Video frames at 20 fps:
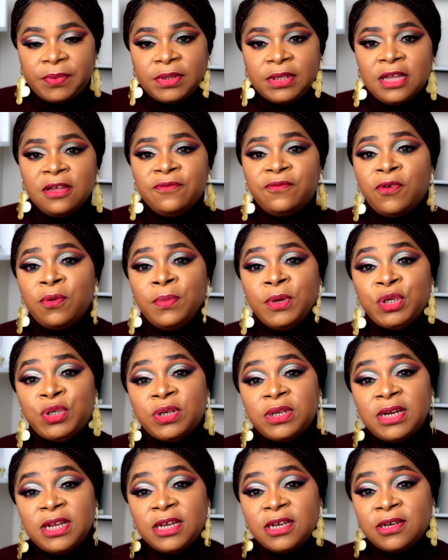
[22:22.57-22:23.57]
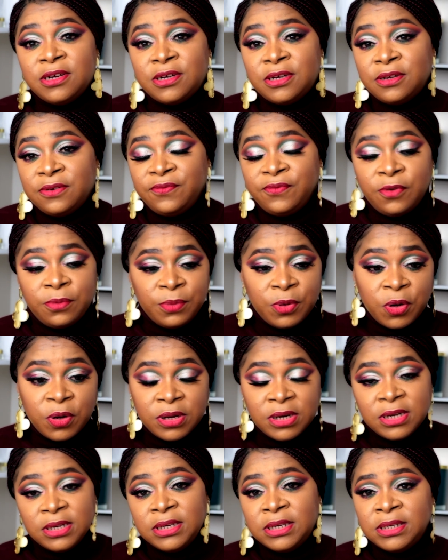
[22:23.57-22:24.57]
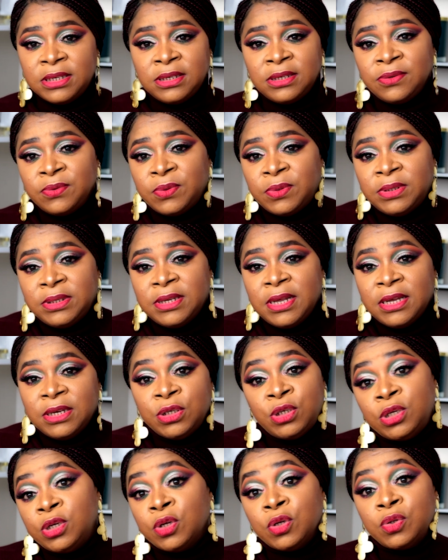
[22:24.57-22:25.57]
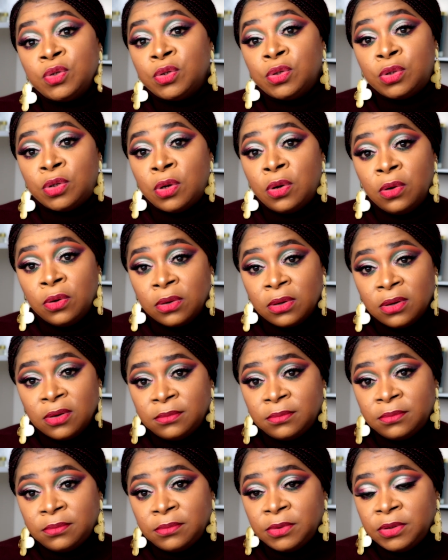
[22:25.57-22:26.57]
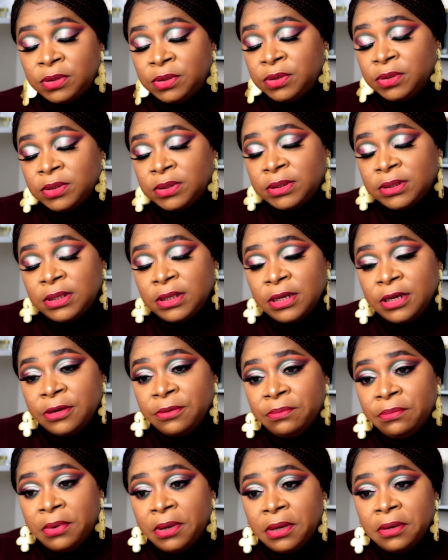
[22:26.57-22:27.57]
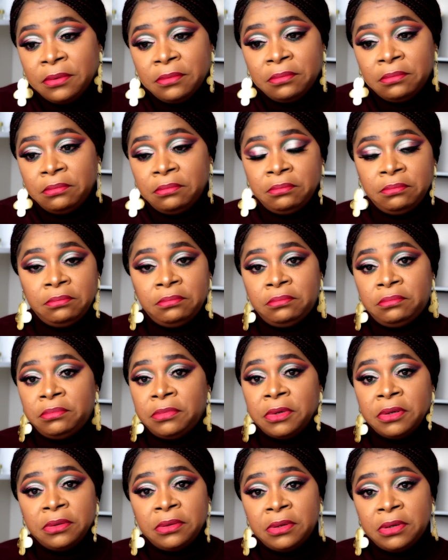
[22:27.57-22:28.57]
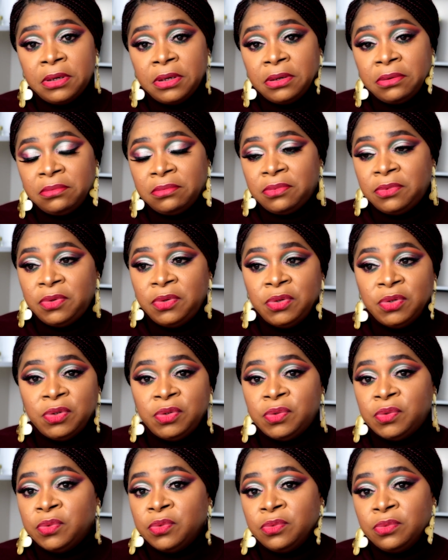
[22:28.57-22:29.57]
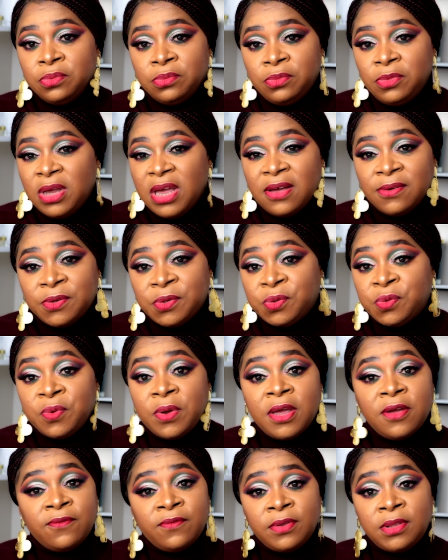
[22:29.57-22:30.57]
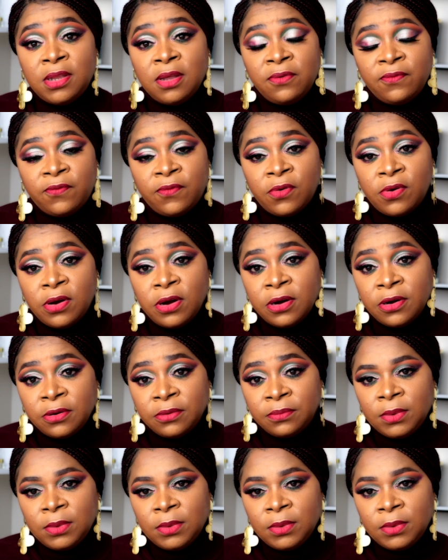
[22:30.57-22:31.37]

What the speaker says: The information that I heard from the other nurses was that she doesn't talk. She's just laying in bed, nothing. We have to do everything for her.